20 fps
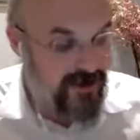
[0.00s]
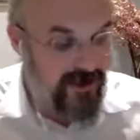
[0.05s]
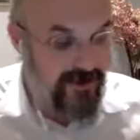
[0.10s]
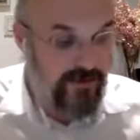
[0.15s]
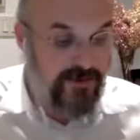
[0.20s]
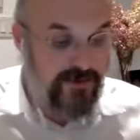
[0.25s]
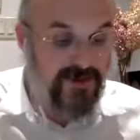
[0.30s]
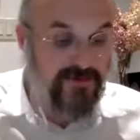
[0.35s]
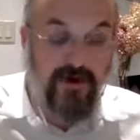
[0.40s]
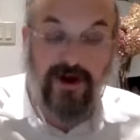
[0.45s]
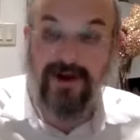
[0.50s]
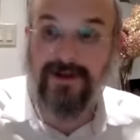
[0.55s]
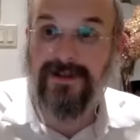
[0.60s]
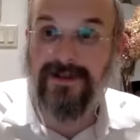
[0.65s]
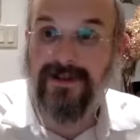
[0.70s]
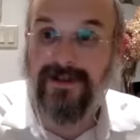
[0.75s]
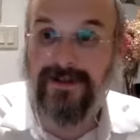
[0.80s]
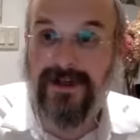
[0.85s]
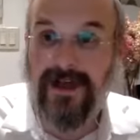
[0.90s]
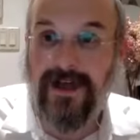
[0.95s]
the response is
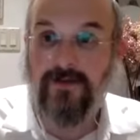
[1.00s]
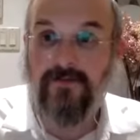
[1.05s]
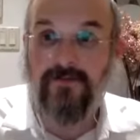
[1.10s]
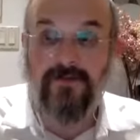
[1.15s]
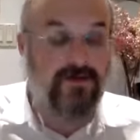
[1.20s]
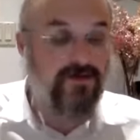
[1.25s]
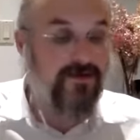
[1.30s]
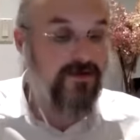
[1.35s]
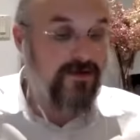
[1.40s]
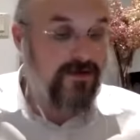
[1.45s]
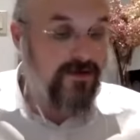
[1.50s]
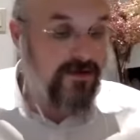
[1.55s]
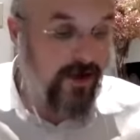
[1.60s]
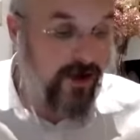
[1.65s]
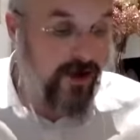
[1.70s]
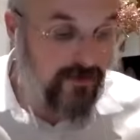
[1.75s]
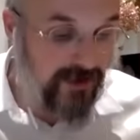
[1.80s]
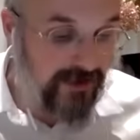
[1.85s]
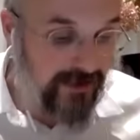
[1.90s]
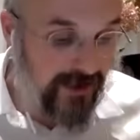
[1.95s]
the same.
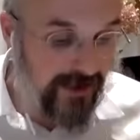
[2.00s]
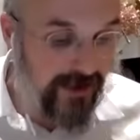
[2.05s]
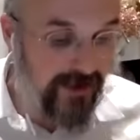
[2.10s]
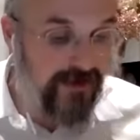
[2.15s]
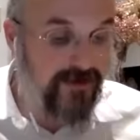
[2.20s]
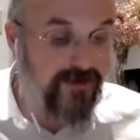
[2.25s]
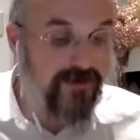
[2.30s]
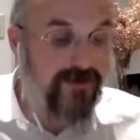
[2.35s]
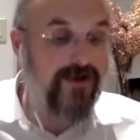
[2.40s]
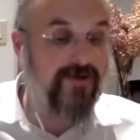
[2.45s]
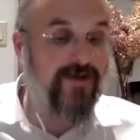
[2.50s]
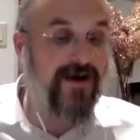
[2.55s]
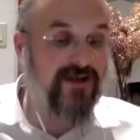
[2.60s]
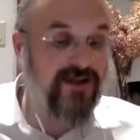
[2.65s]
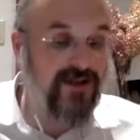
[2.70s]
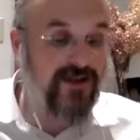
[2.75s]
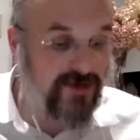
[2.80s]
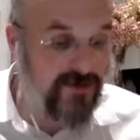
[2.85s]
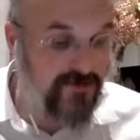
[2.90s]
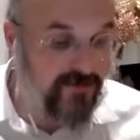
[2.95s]
Amalei,
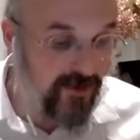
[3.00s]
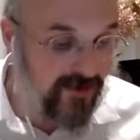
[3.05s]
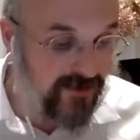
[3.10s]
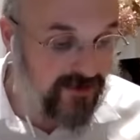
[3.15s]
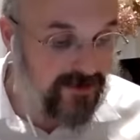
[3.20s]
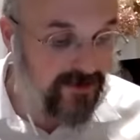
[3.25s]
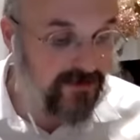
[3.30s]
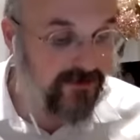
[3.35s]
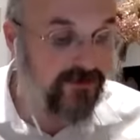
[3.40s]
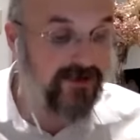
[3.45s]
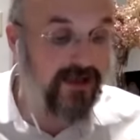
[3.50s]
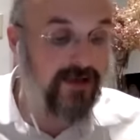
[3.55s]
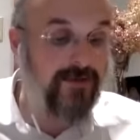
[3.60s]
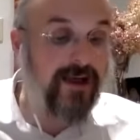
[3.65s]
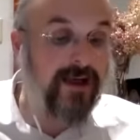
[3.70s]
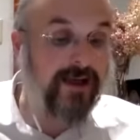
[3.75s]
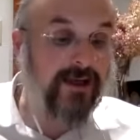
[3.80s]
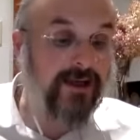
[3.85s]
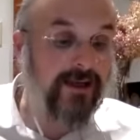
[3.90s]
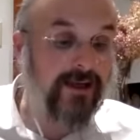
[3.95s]
Ravashi responds,
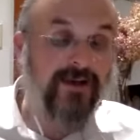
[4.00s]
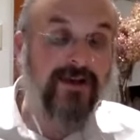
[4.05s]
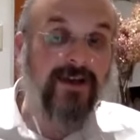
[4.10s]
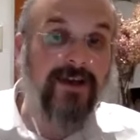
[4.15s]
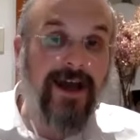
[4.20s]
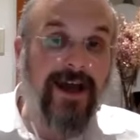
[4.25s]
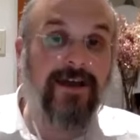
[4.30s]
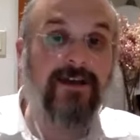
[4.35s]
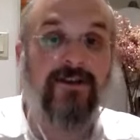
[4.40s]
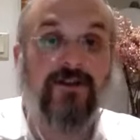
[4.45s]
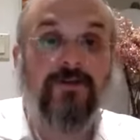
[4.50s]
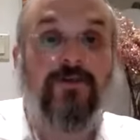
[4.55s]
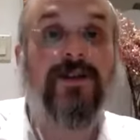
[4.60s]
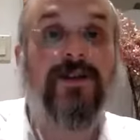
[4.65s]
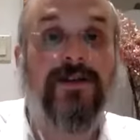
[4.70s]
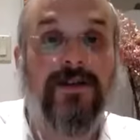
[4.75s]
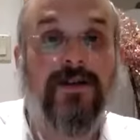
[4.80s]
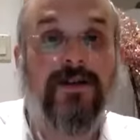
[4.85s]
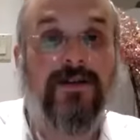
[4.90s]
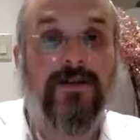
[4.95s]
Otamech. And in your
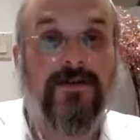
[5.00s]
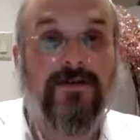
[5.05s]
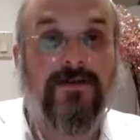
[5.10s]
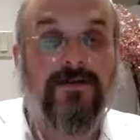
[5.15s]
reasoning,